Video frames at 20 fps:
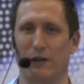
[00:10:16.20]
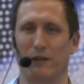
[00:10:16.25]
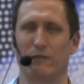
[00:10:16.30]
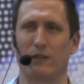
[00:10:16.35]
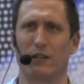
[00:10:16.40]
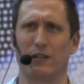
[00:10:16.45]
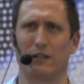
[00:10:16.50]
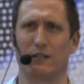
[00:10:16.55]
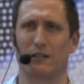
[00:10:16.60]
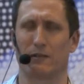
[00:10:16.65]

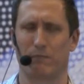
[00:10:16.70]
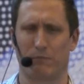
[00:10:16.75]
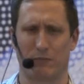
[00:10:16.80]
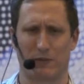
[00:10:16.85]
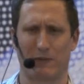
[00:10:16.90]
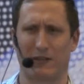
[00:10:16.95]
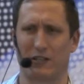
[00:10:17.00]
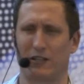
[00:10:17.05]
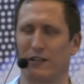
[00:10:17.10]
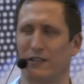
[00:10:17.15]
he
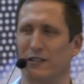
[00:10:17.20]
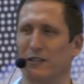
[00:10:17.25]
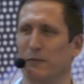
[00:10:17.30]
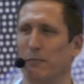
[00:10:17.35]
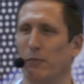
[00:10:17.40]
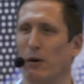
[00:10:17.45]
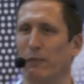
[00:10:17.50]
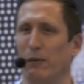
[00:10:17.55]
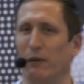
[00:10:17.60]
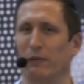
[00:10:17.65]
specializes in
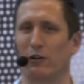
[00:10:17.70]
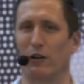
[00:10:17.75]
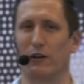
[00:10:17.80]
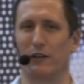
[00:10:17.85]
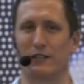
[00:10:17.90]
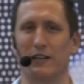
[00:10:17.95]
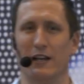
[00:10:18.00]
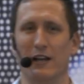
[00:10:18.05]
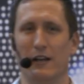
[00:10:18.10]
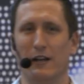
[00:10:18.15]
pop-up
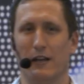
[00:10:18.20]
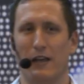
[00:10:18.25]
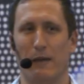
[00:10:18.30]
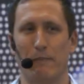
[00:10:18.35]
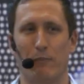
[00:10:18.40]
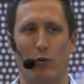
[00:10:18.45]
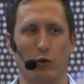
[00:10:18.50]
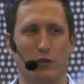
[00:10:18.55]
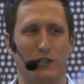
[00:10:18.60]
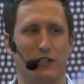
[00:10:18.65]
cards,
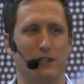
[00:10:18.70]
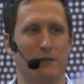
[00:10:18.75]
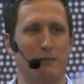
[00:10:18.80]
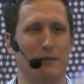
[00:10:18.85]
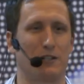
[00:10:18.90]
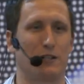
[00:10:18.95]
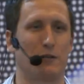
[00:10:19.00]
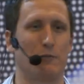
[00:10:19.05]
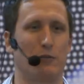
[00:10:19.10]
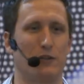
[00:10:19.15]
imported them
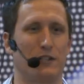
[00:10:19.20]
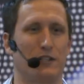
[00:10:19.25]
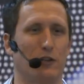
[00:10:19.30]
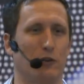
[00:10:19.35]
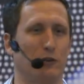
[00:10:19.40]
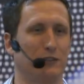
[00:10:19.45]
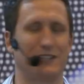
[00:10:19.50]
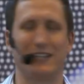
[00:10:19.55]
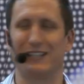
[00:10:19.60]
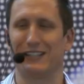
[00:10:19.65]
into
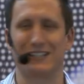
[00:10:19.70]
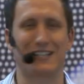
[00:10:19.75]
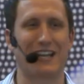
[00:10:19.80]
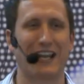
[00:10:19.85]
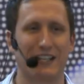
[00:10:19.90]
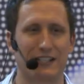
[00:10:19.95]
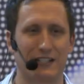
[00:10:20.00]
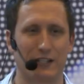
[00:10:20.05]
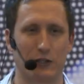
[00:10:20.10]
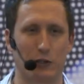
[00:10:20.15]
Brazil, didn't
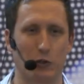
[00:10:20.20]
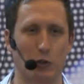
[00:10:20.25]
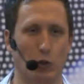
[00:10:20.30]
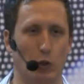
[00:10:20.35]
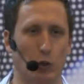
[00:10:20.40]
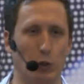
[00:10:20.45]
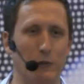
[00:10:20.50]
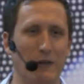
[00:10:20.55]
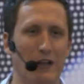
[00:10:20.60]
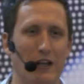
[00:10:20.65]
test at
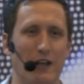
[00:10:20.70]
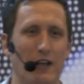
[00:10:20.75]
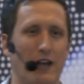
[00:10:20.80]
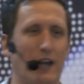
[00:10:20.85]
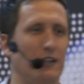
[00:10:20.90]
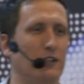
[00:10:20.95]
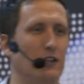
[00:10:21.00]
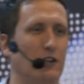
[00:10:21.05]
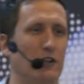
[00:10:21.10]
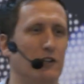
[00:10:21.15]
all,
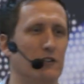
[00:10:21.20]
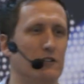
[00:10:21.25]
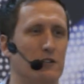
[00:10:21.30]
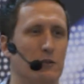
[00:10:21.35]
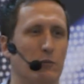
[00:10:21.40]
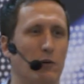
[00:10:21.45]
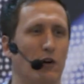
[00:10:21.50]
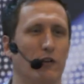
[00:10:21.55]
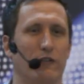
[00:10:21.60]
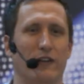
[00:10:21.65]
and
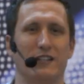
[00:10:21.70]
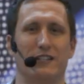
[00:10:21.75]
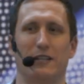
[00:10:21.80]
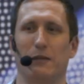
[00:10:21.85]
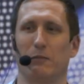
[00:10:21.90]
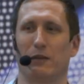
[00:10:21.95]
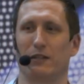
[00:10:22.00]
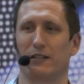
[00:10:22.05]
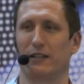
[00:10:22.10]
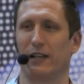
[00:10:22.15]
12,
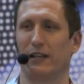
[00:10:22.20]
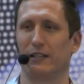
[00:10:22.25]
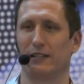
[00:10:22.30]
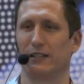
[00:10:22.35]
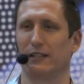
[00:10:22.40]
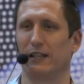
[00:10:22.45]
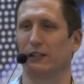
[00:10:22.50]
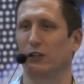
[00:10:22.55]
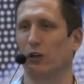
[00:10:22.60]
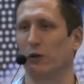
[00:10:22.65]
18 months later,
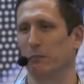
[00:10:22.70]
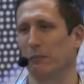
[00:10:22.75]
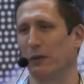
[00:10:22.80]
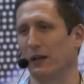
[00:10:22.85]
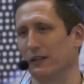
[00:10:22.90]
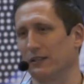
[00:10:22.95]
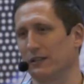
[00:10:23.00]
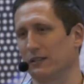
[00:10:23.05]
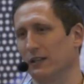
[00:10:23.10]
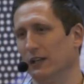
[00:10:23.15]
they'd gone
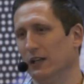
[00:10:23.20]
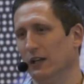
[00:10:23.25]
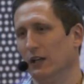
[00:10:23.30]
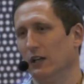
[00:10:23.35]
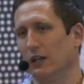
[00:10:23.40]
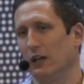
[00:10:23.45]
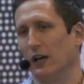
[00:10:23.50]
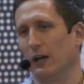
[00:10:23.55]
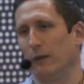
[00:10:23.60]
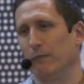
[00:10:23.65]
bust.
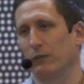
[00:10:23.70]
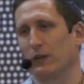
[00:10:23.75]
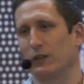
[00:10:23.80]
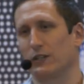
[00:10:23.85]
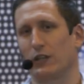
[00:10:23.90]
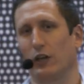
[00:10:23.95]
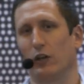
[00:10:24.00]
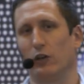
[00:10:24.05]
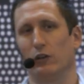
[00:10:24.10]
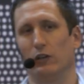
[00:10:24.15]

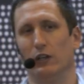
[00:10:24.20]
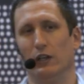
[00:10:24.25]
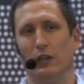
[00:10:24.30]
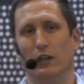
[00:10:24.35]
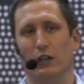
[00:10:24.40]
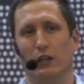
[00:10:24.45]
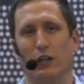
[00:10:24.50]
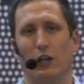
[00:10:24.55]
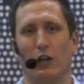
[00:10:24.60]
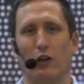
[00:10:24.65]
So,
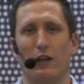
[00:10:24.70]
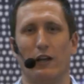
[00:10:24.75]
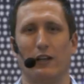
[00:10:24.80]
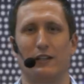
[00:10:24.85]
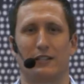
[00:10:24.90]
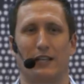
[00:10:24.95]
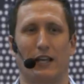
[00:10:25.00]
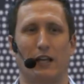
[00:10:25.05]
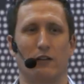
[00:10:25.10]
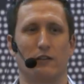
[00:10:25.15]
it
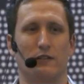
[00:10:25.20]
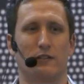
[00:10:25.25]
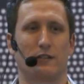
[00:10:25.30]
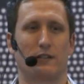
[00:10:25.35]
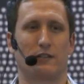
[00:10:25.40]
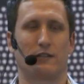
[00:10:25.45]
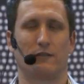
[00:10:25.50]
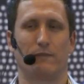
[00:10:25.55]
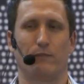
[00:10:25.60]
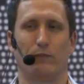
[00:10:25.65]

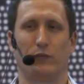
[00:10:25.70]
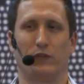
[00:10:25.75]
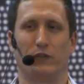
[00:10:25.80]
sounds...